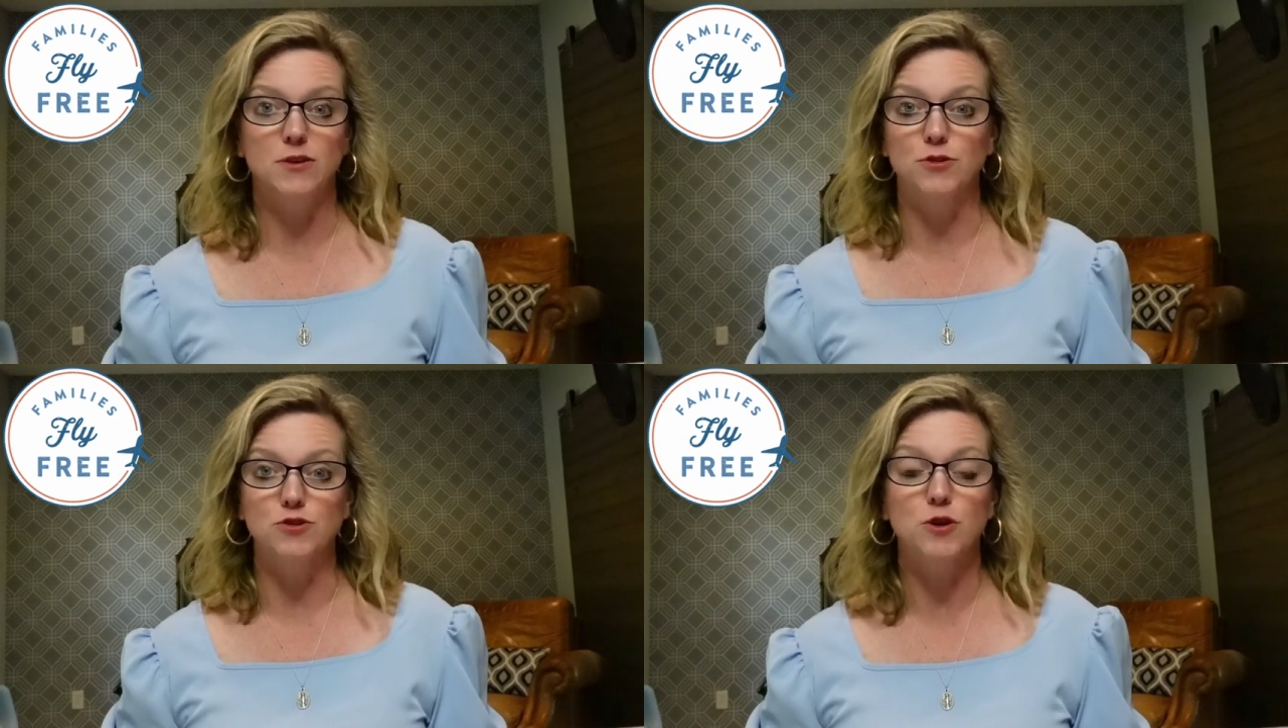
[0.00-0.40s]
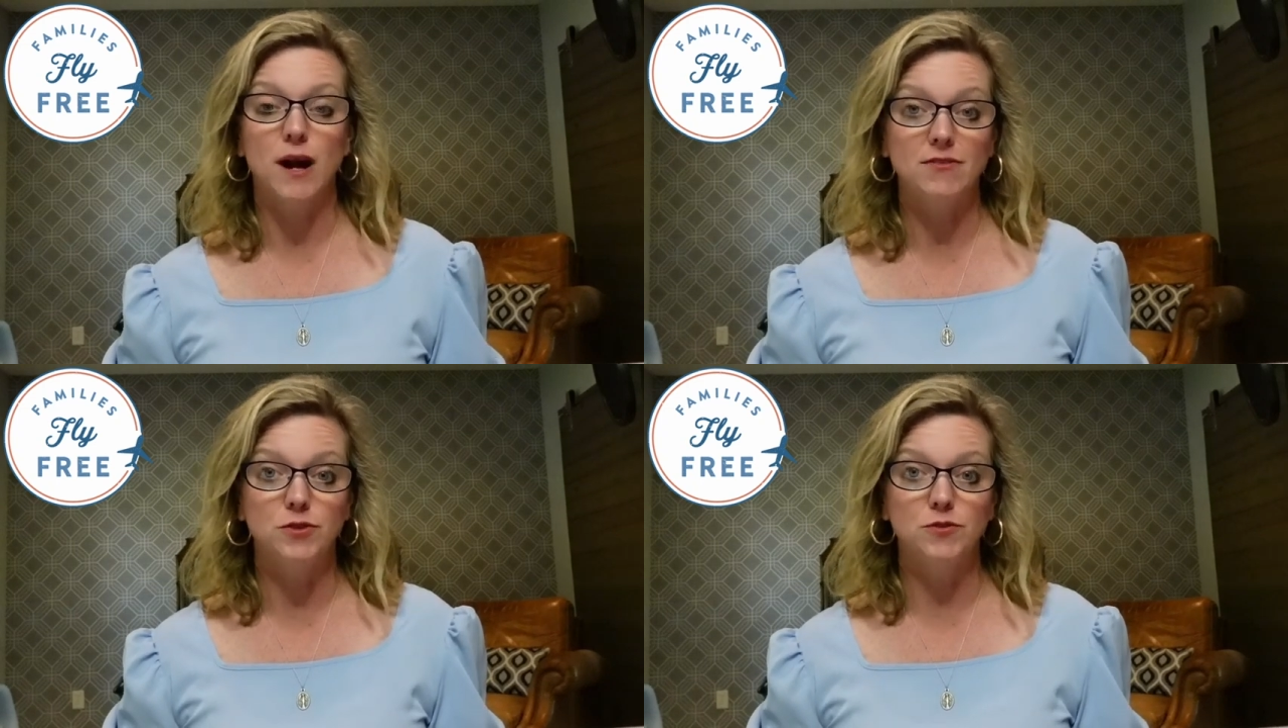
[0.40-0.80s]
or
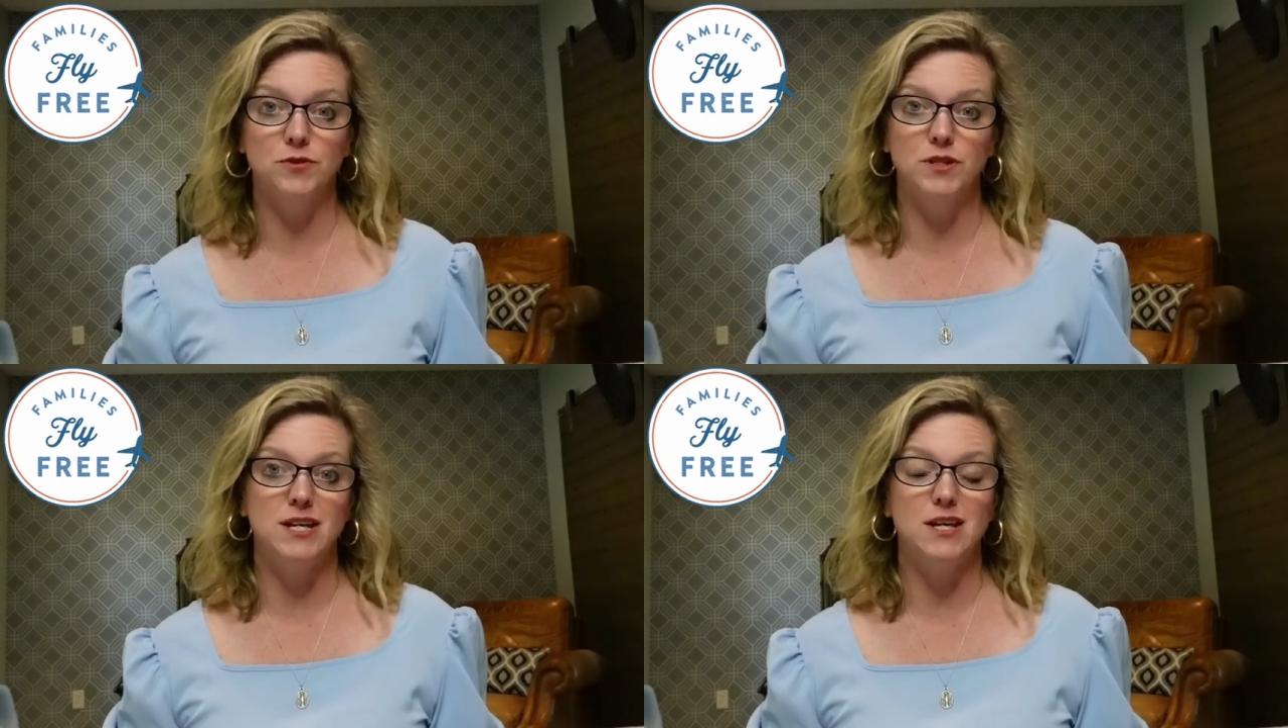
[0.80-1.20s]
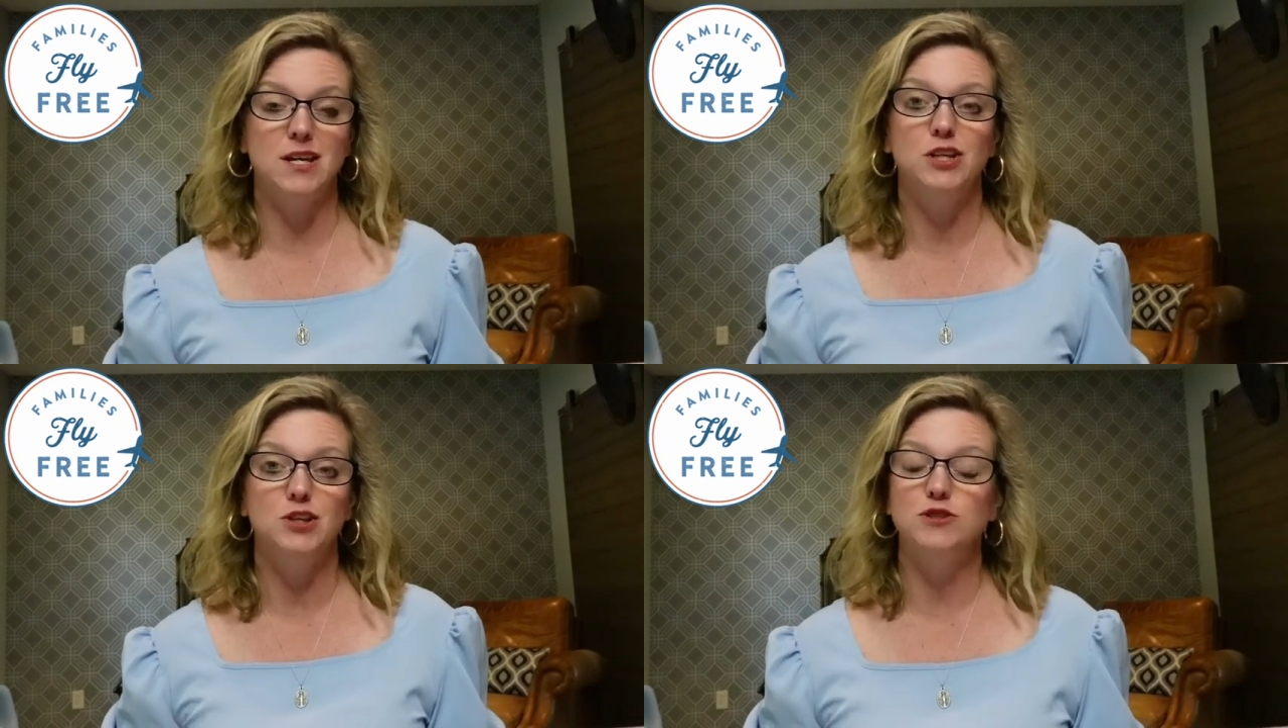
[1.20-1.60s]
travel free
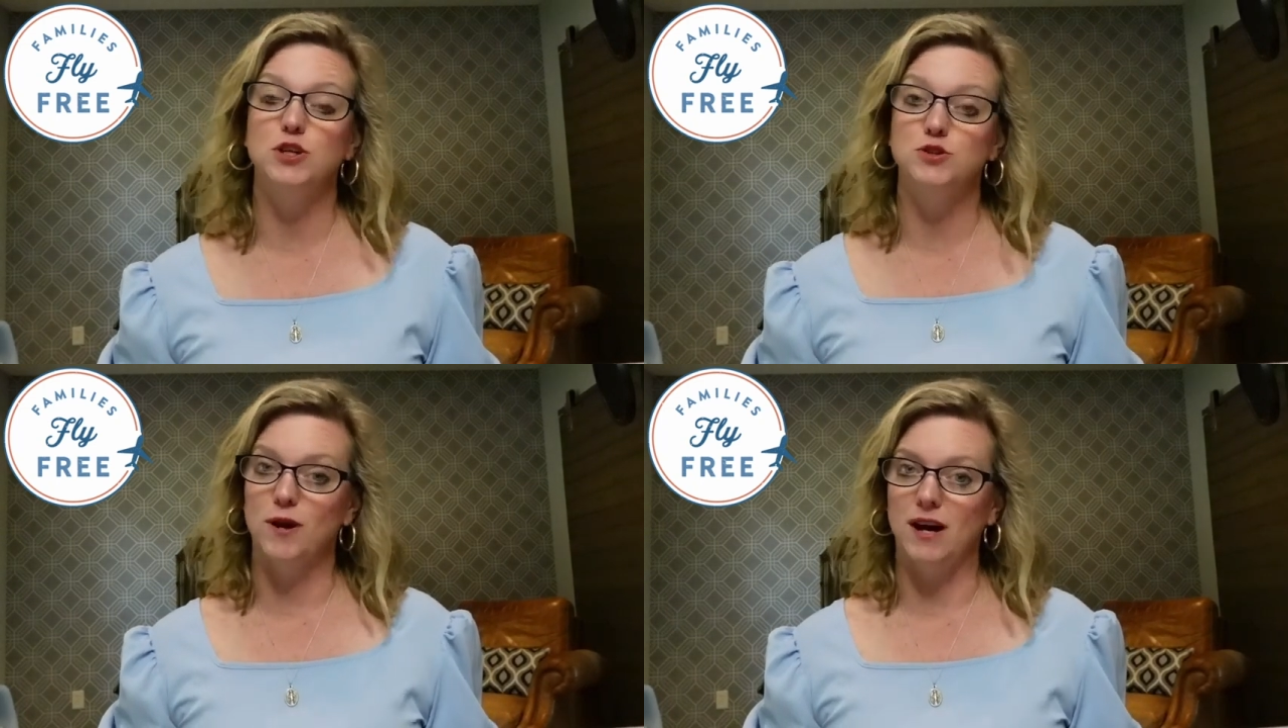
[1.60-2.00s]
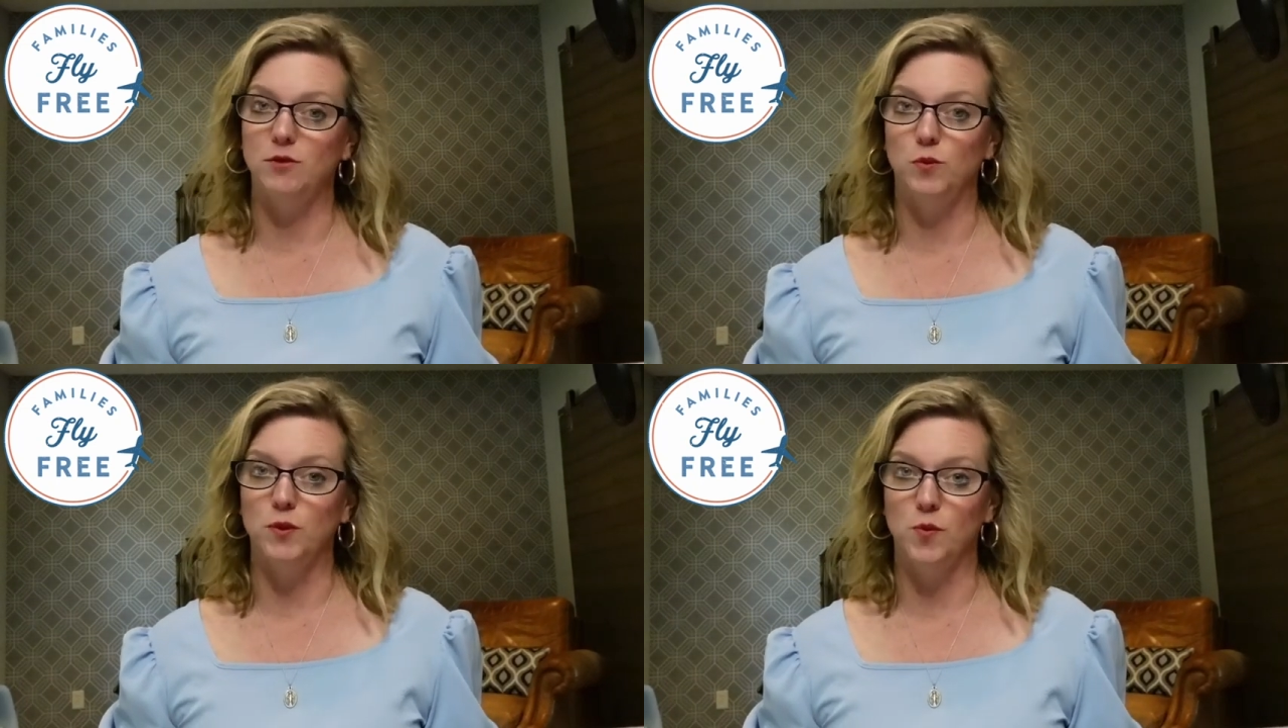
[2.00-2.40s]
using
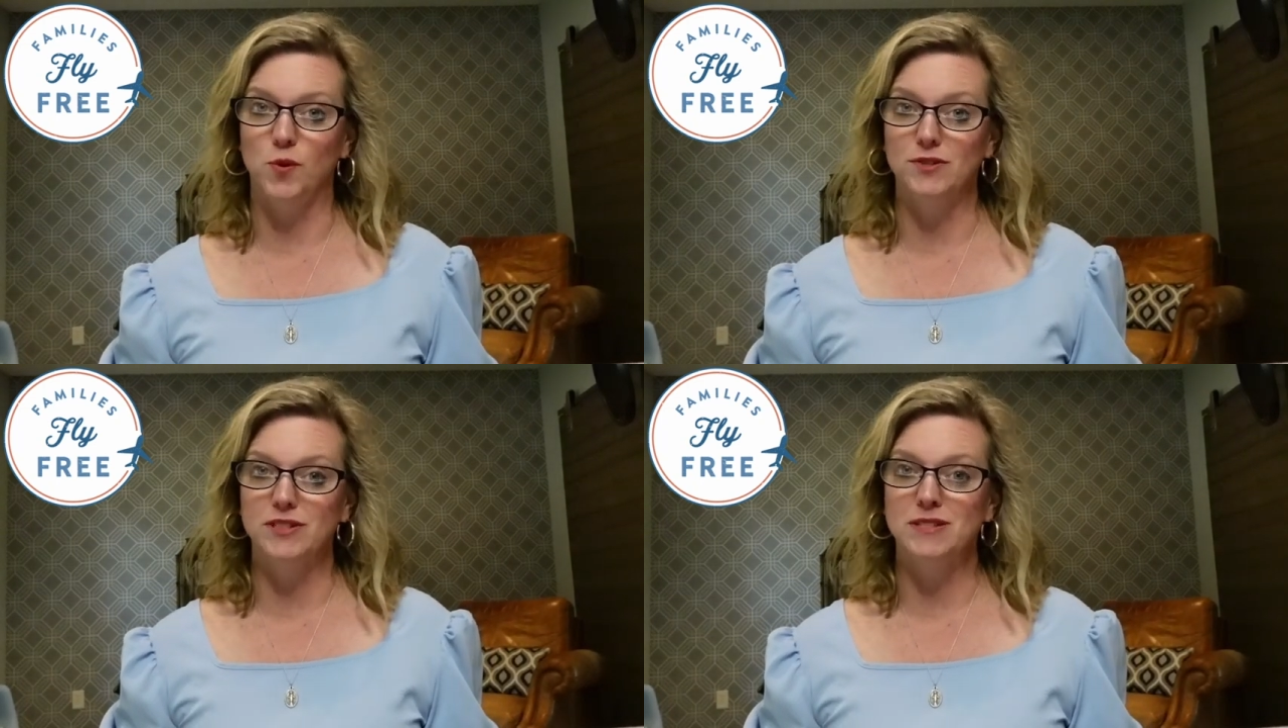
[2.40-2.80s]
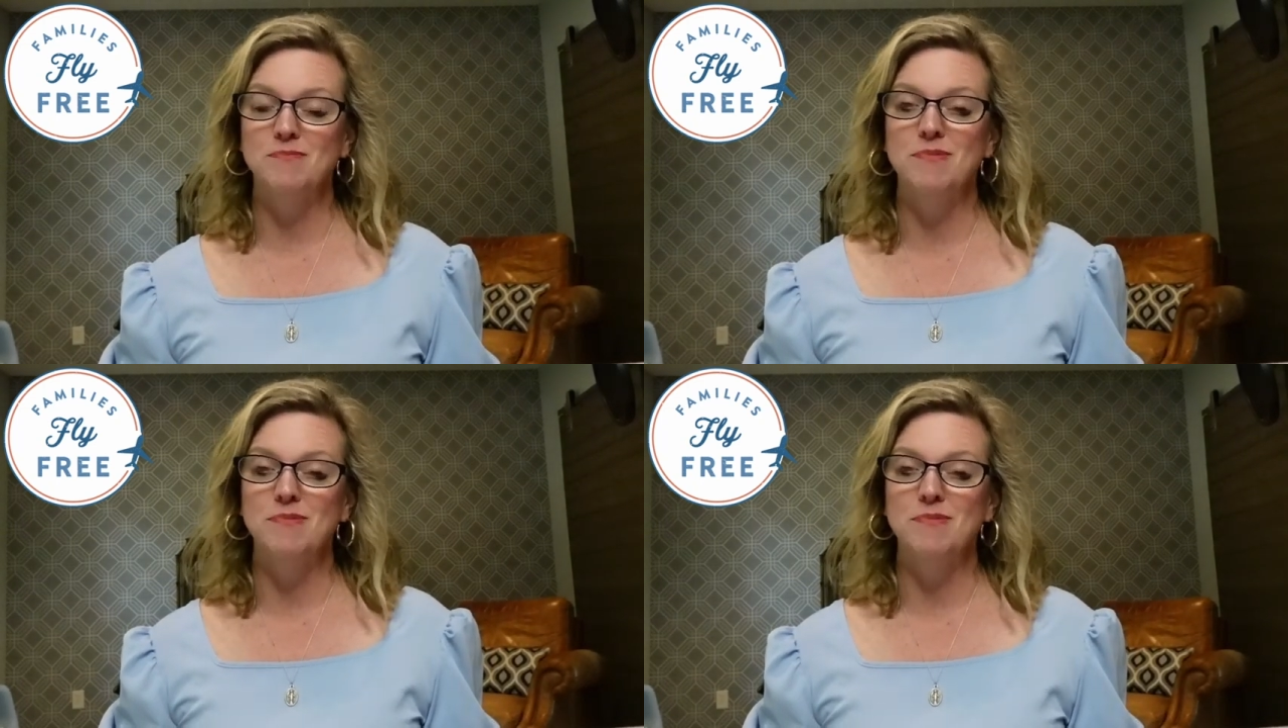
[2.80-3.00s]
travel rewards?